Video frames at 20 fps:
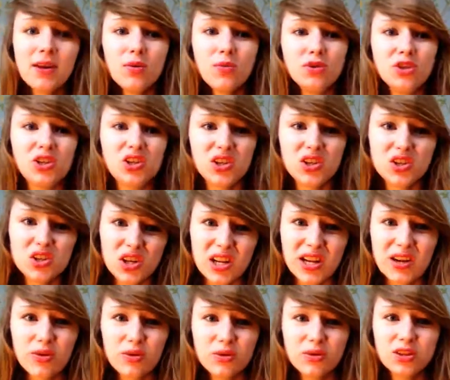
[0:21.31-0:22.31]
which is
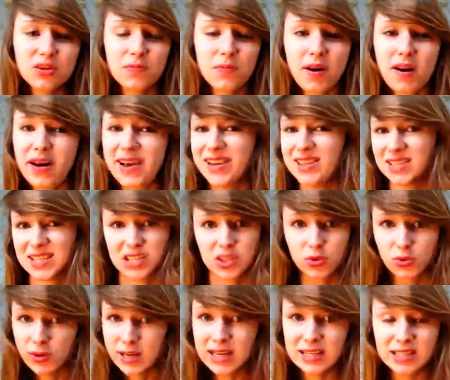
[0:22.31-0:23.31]
usually caused by
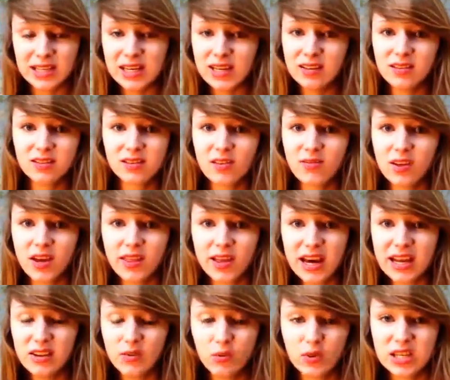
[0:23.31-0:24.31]
central heating and stuff like
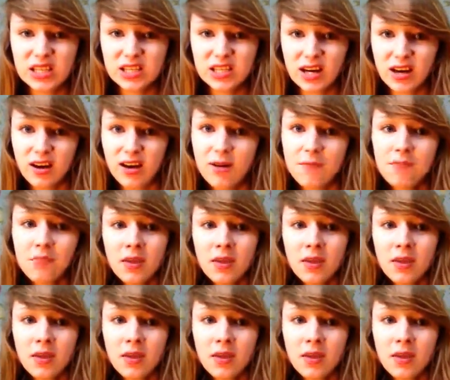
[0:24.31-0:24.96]
that in the winter.